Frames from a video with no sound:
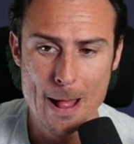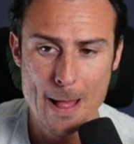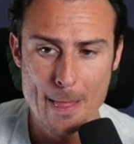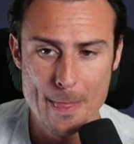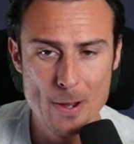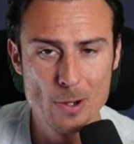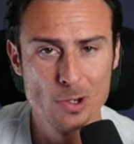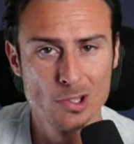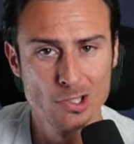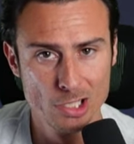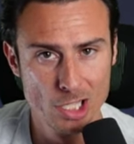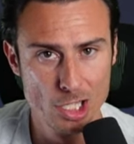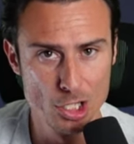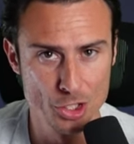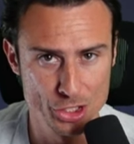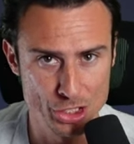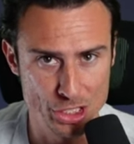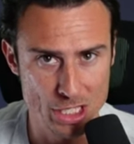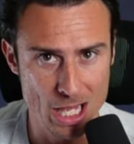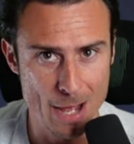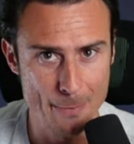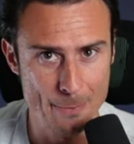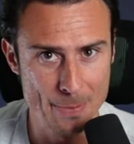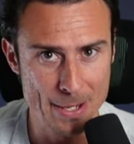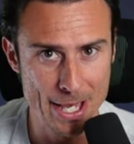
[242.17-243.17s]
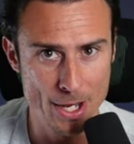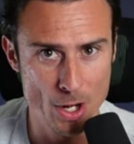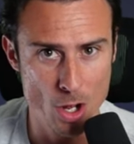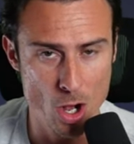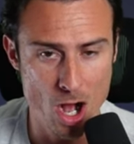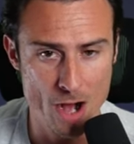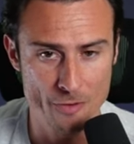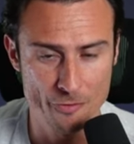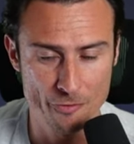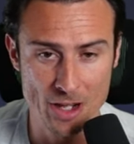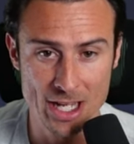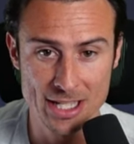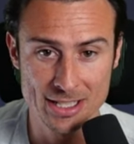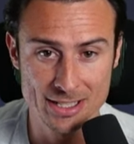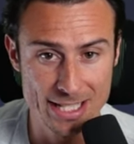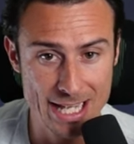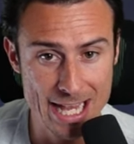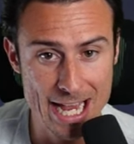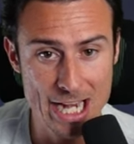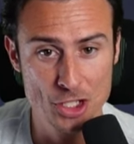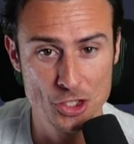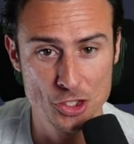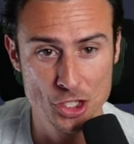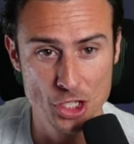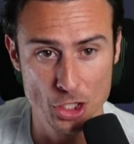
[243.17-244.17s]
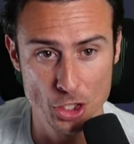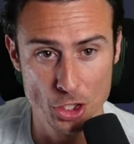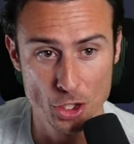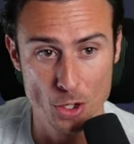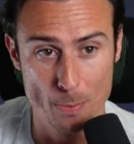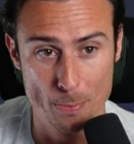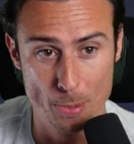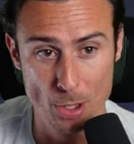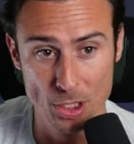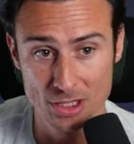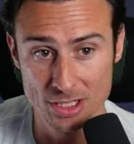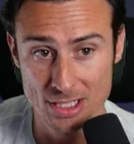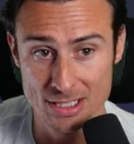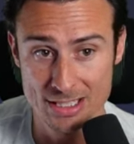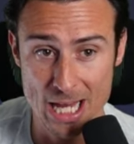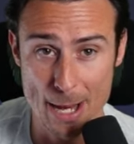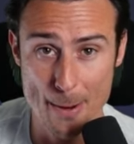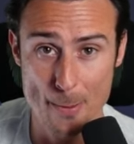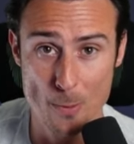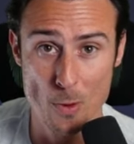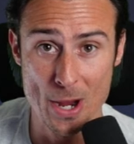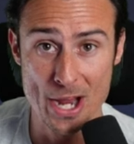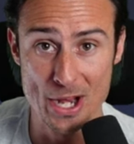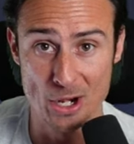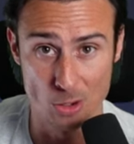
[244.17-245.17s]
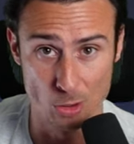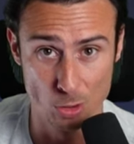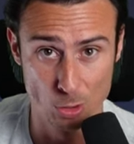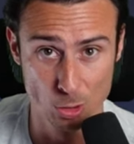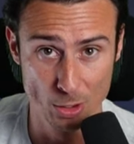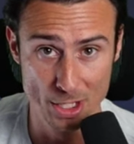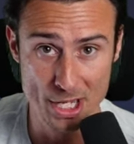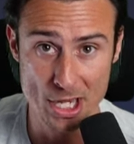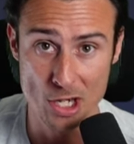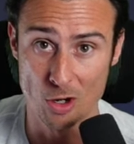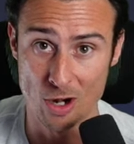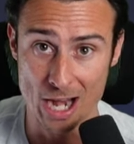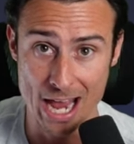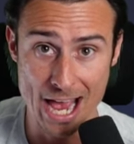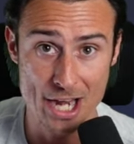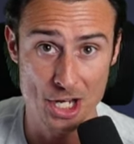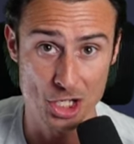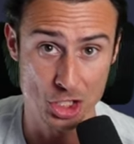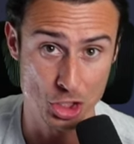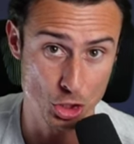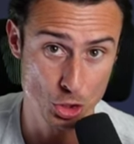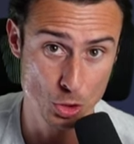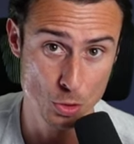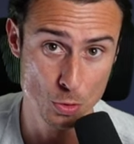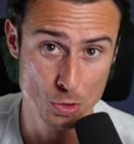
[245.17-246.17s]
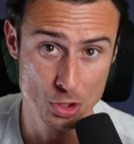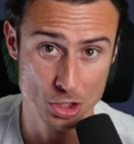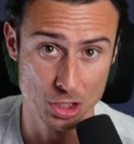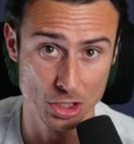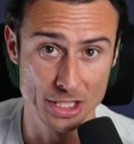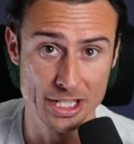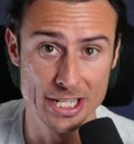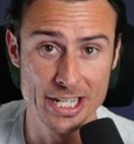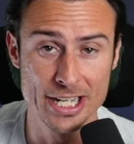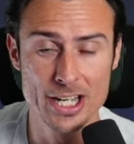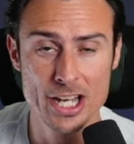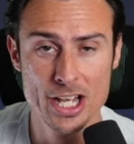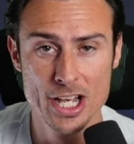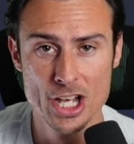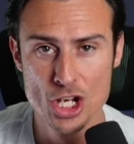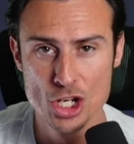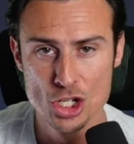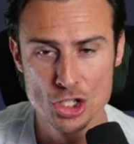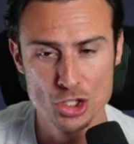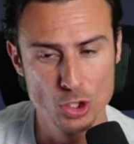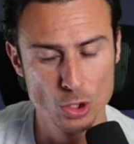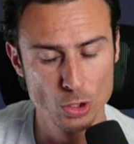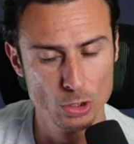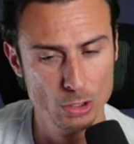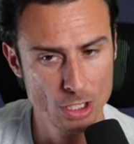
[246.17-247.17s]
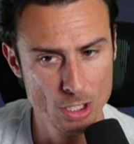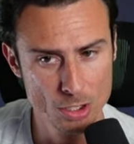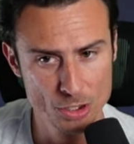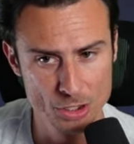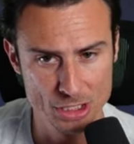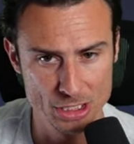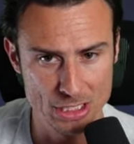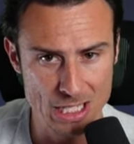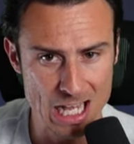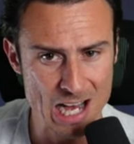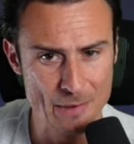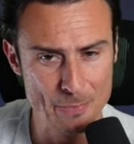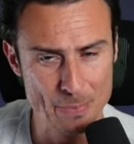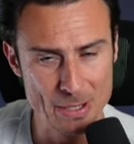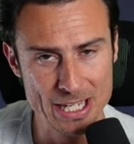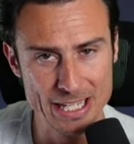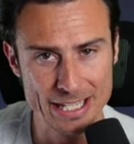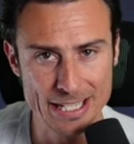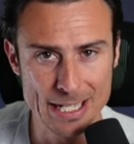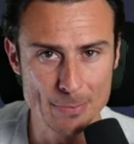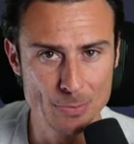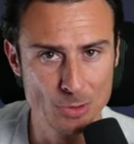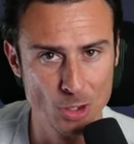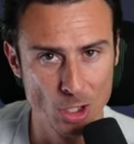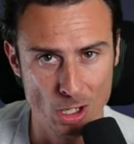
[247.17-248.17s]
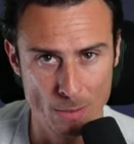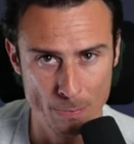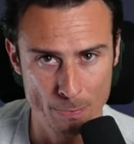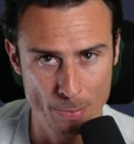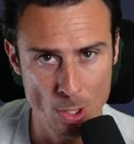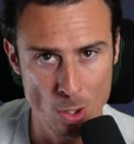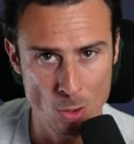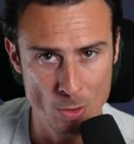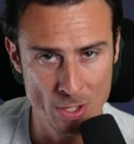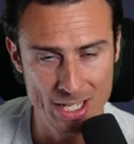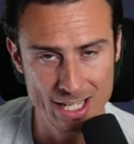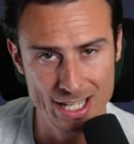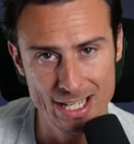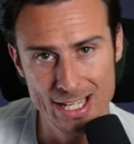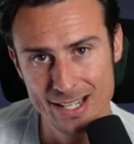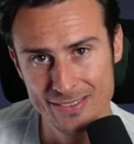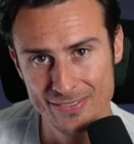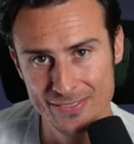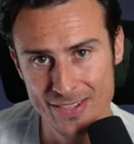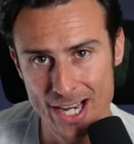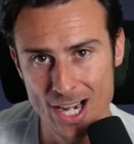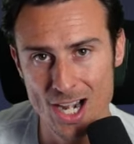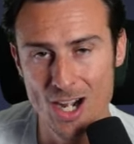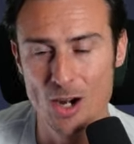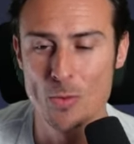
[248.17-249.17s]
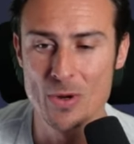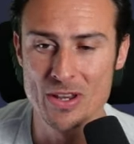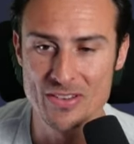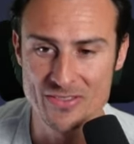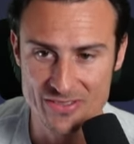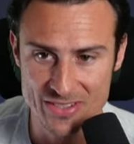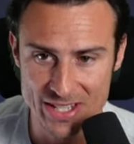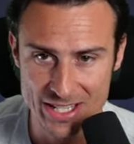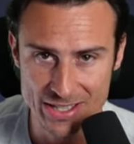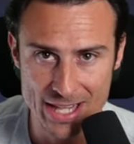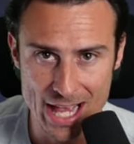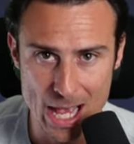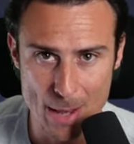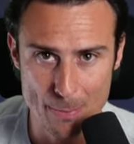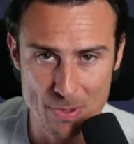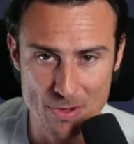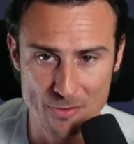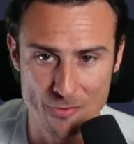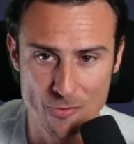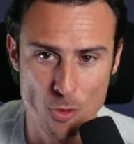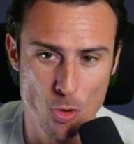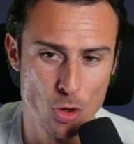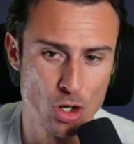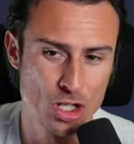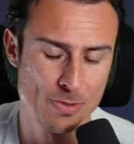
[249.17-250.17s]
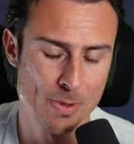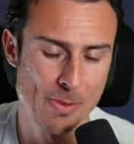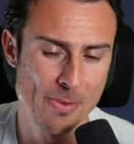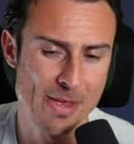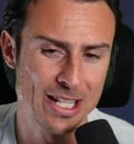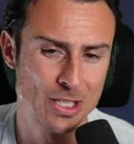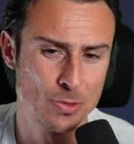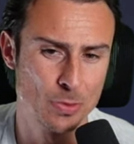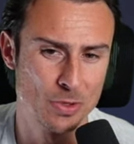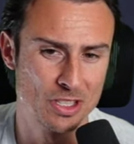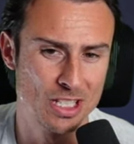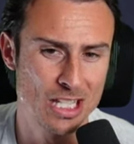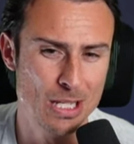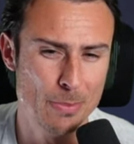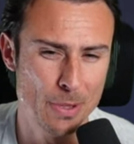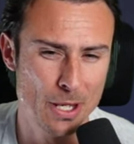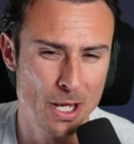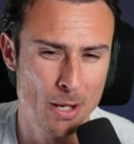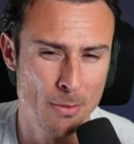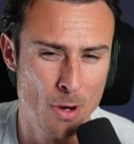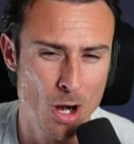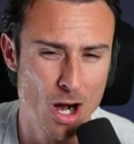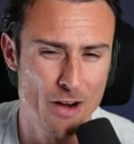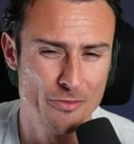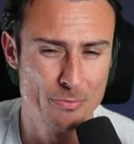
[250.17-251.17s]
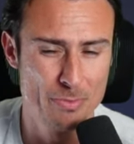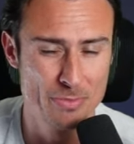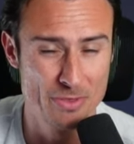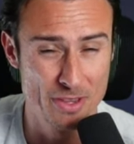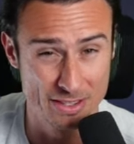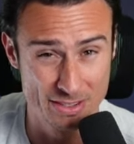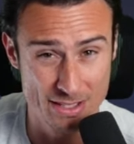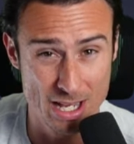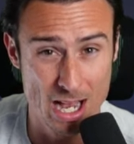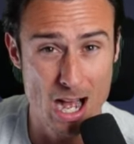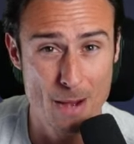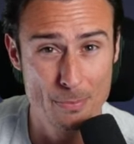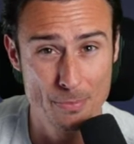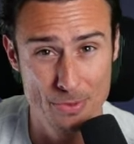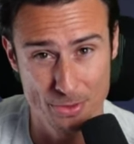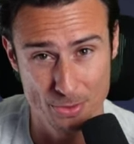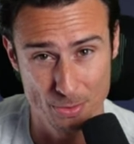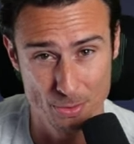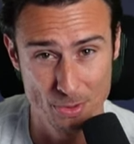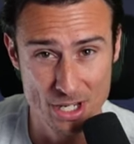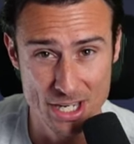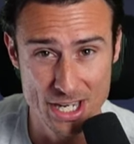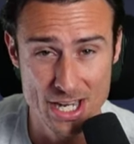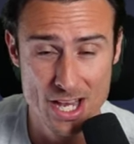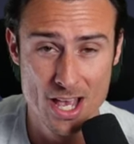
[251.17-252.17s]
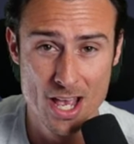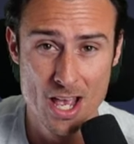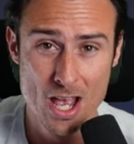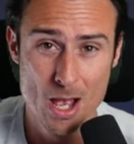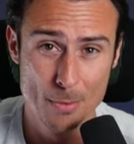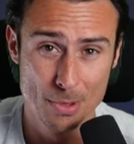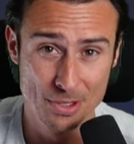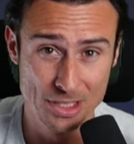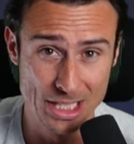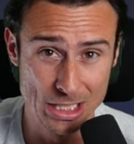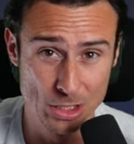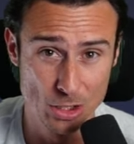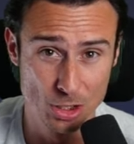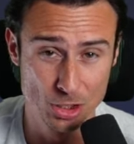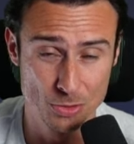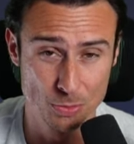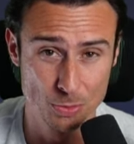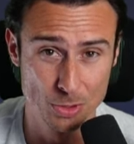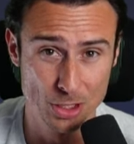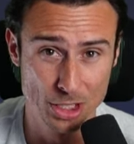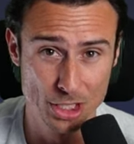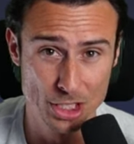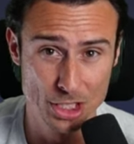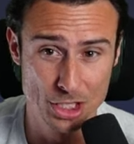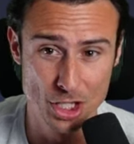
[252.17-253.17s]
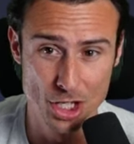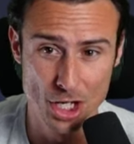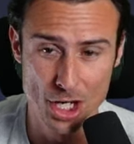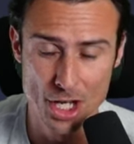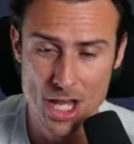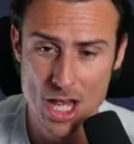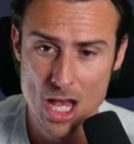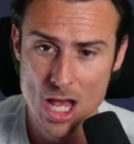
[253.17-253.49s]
They're a little sloppy on offense. They actually could have put this game away earlier, had a huge lead. So a little sloppy to keep their opponent in there. We've seen that before. So maybe that's what's keeping them off the top three. But they looked really good.